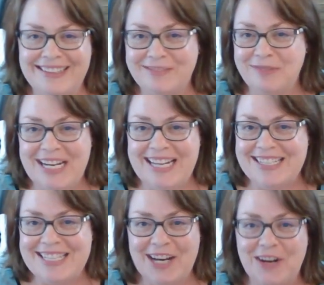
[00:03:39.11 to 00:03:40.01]
reading the
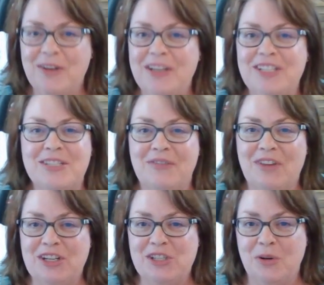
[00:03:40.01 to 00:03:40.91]
tarot in just a
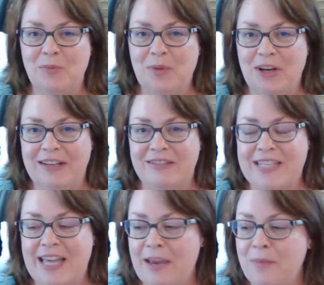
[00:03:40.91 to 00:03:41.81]
very short period of
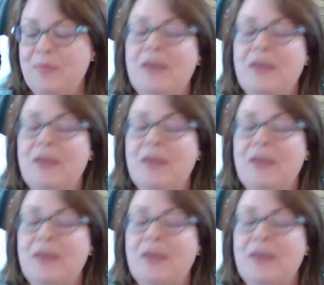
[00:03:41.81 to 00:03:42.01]
time.